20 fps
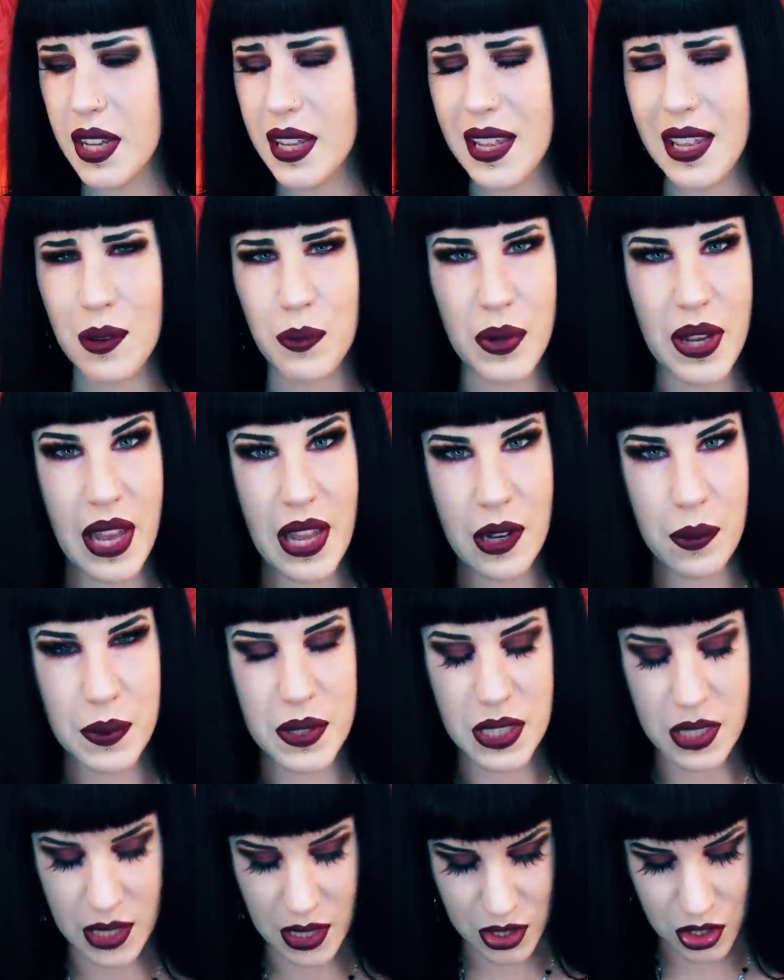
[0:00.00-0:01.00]
Again, we had him
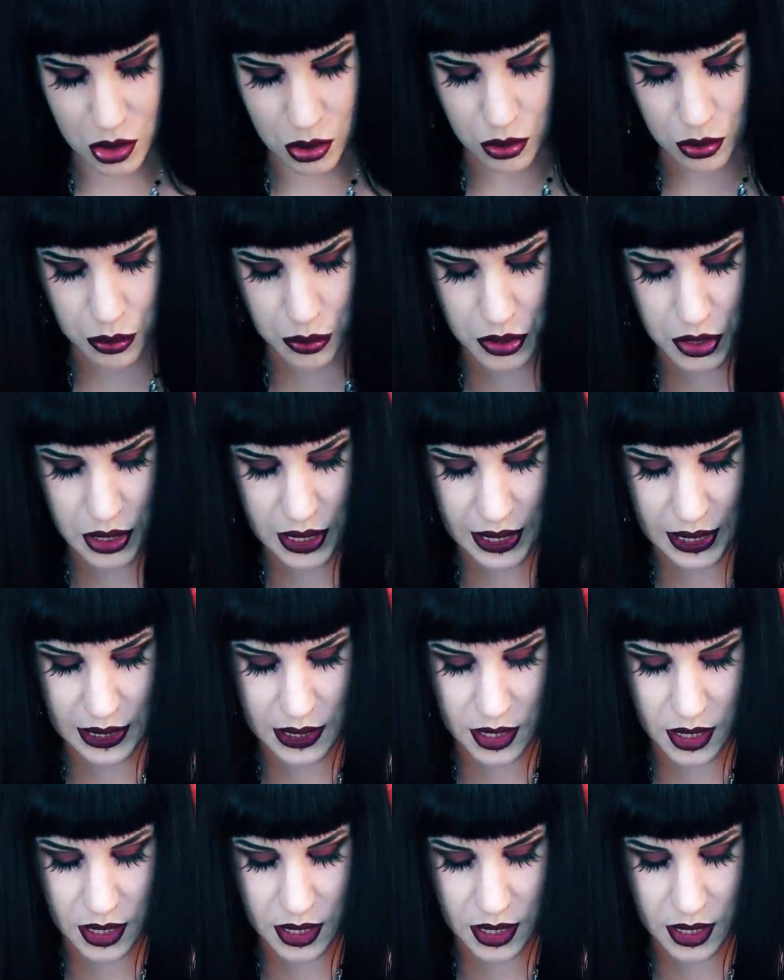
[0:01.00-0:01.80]
in such a good routine,